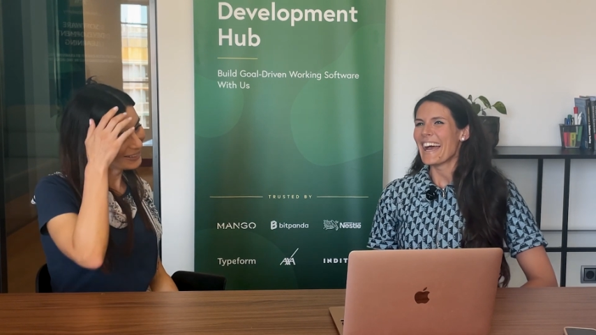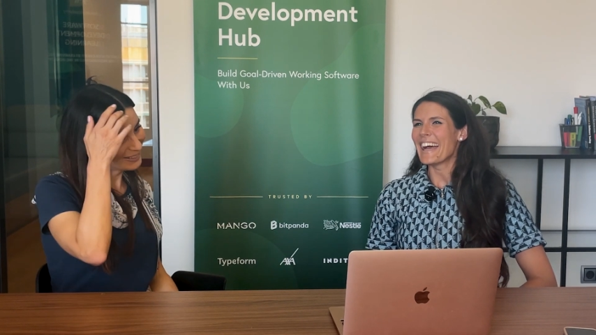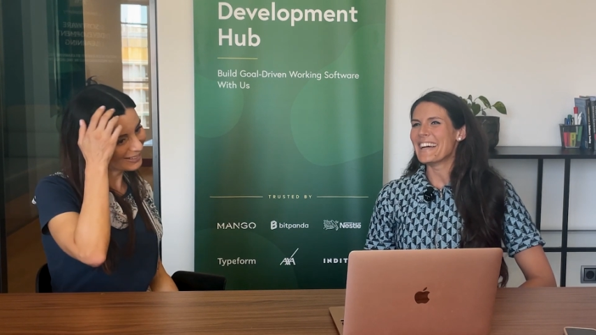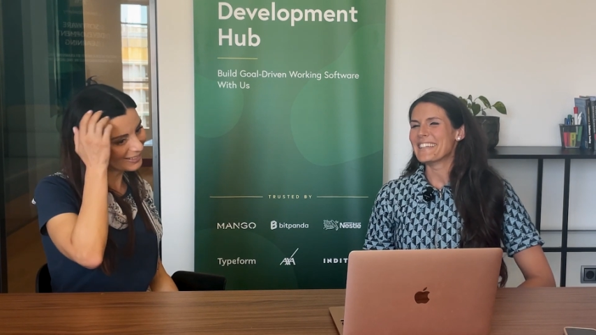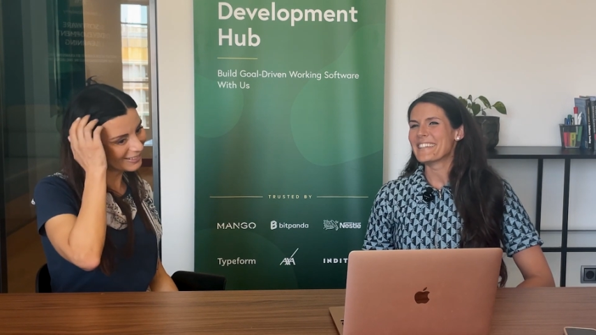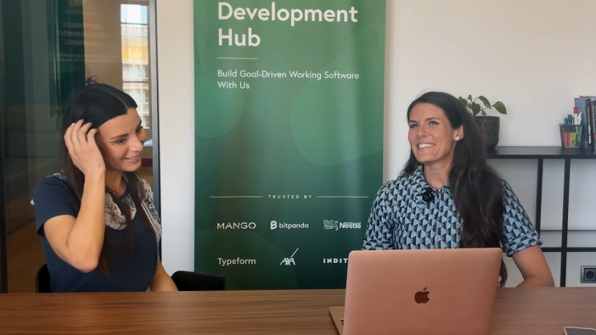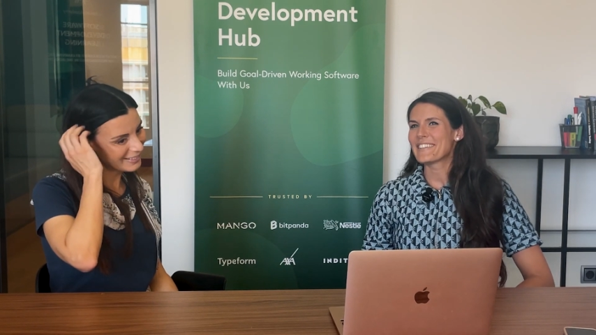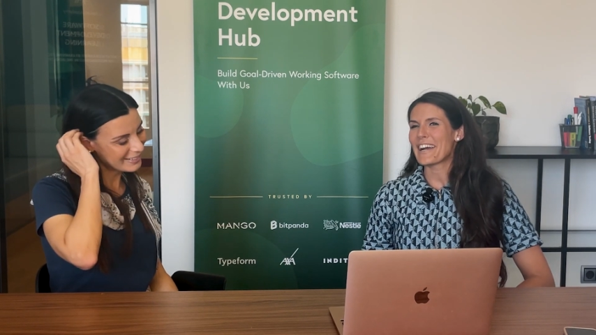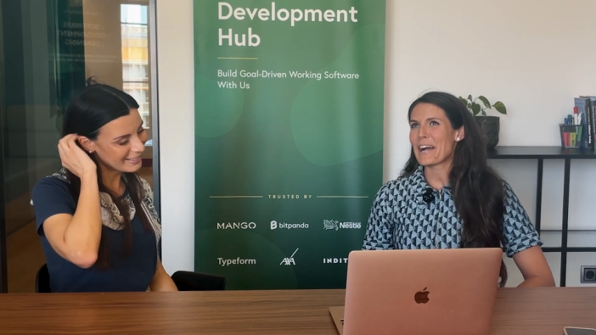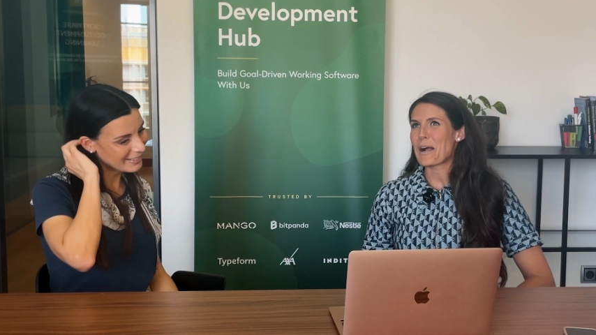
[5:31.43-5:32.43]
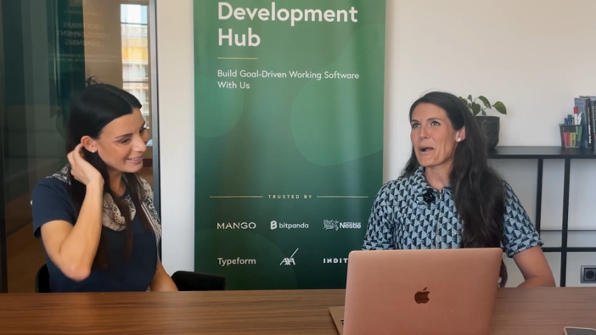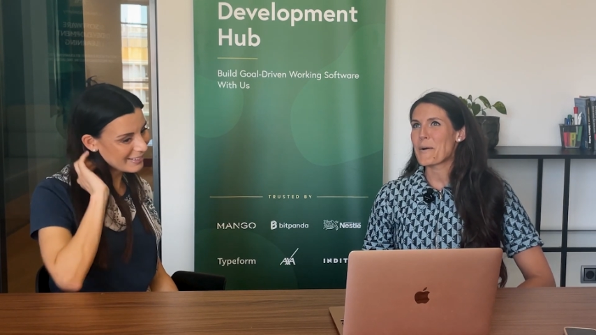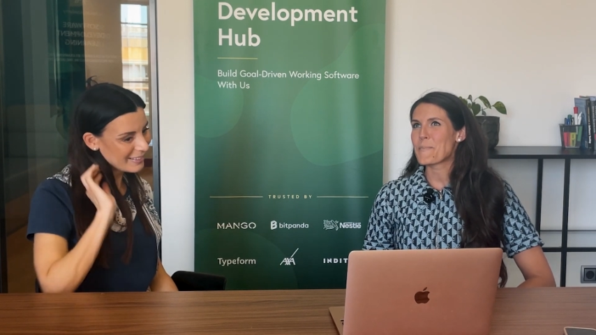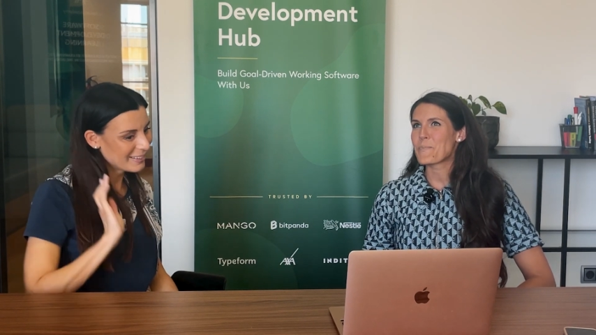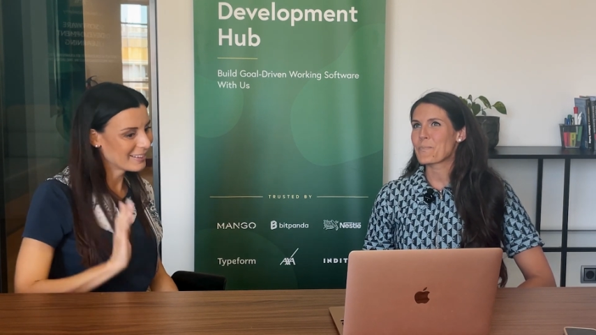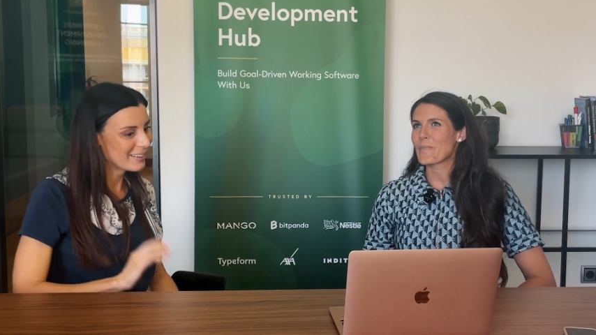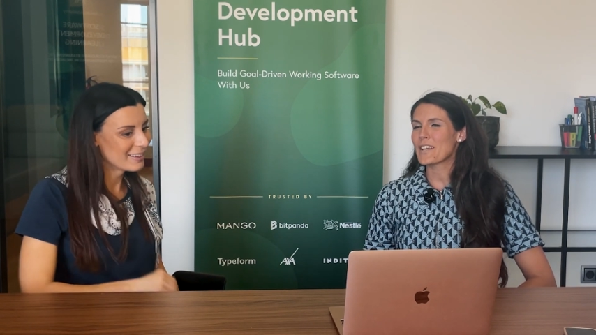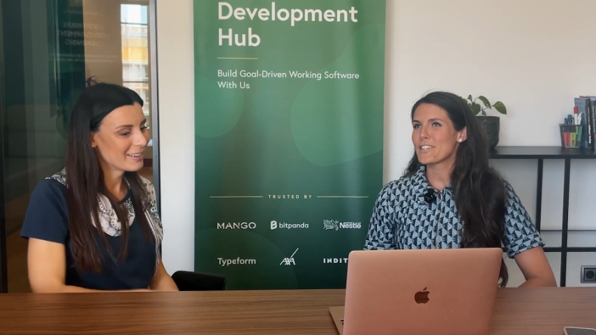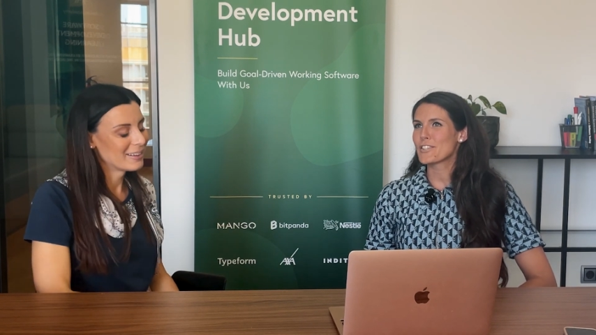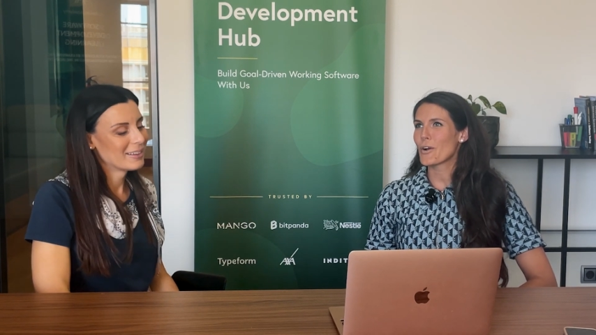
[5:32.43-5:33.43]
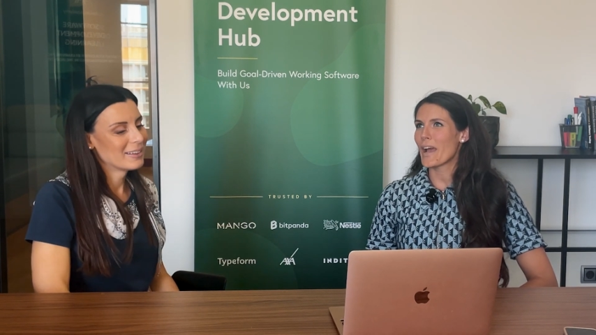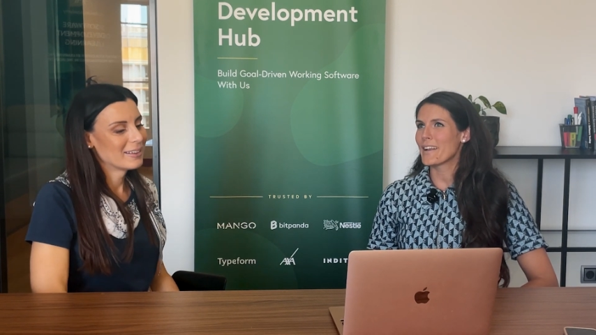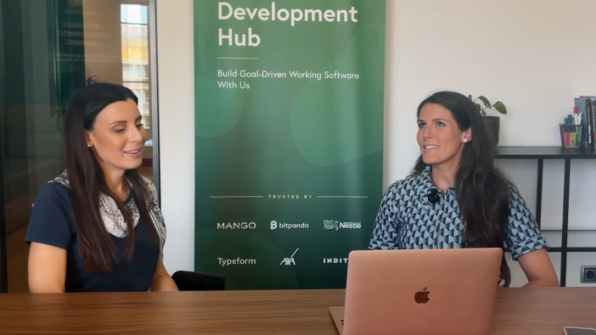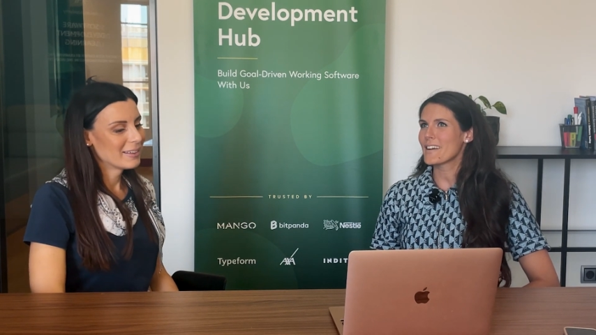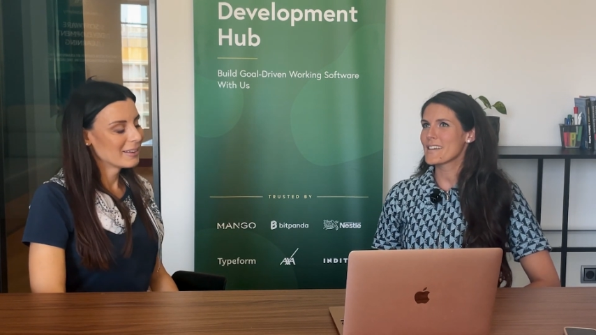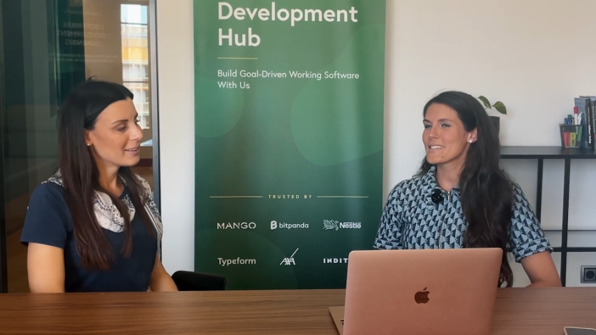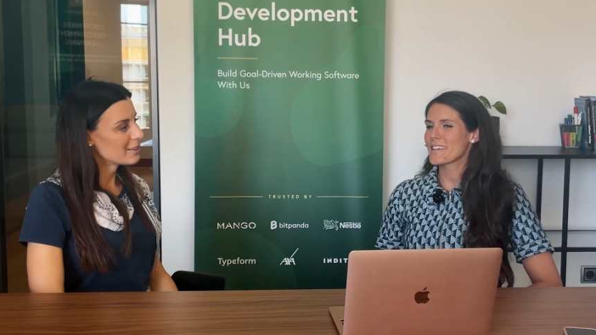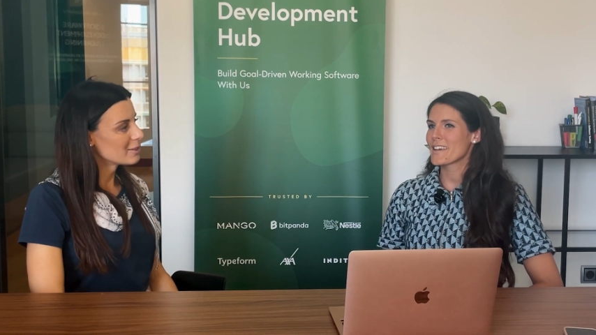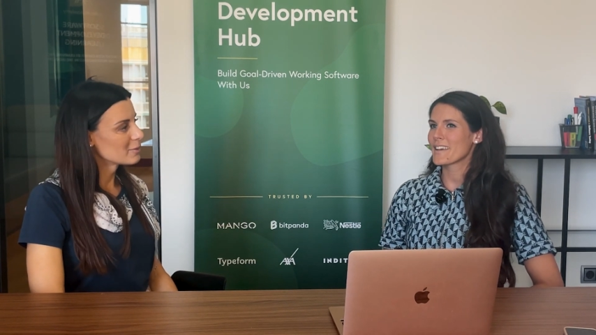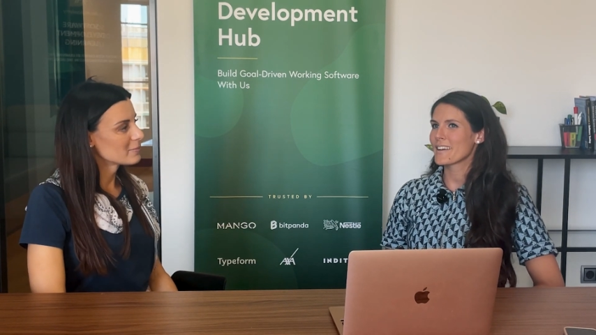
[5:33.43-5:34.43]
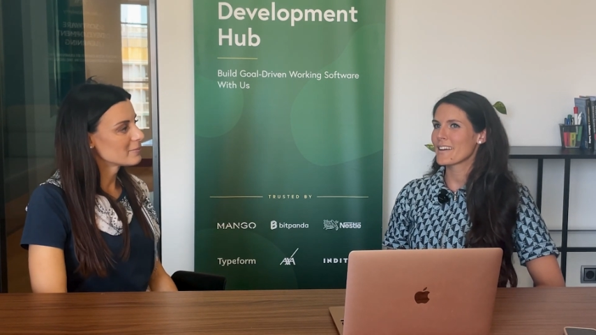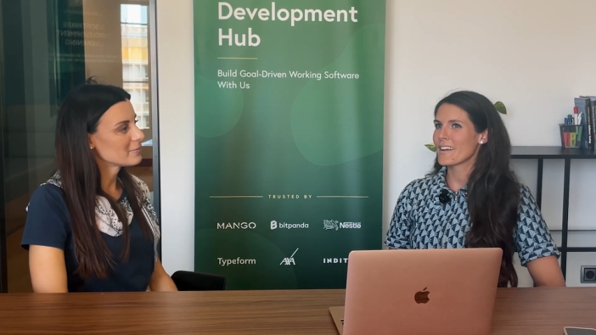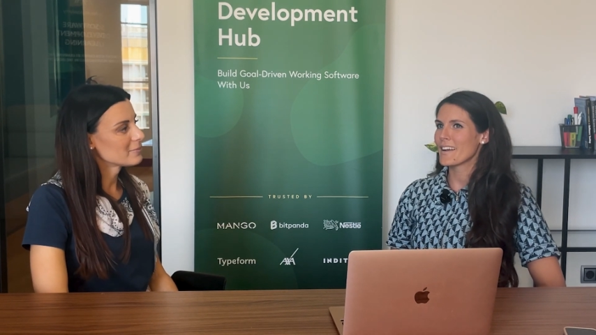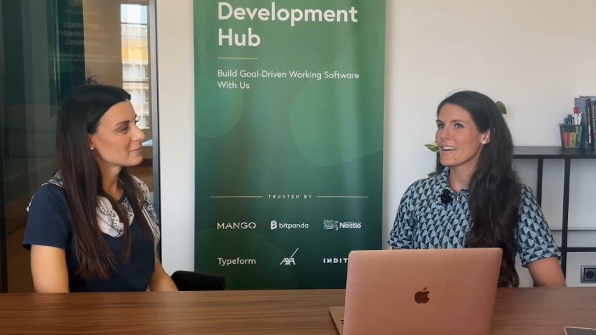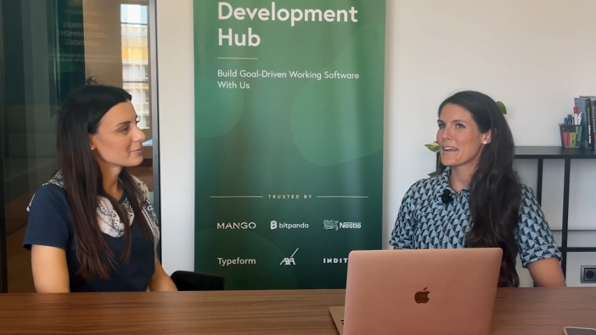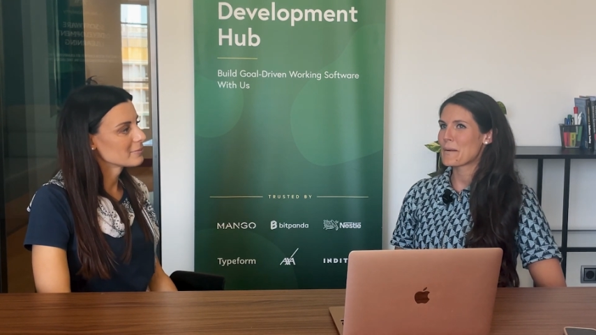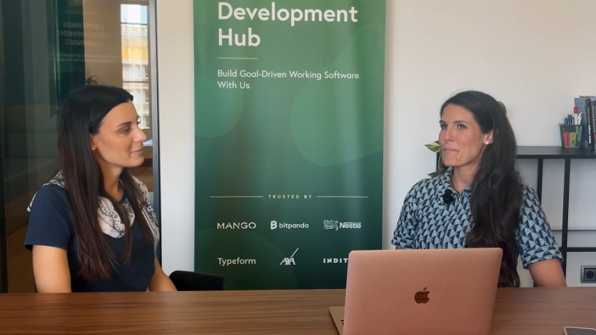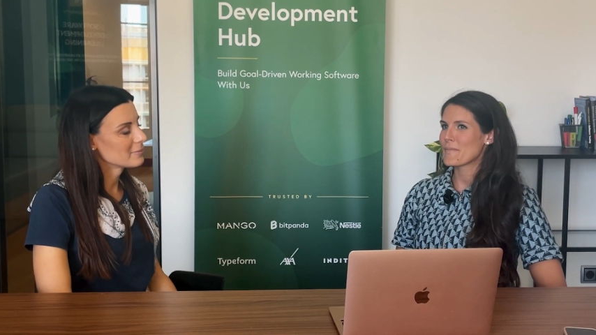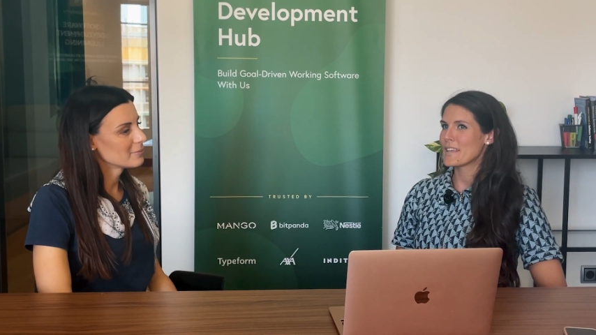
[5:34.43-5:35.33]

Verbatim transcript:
Speaker 1: And um, so analyzing um,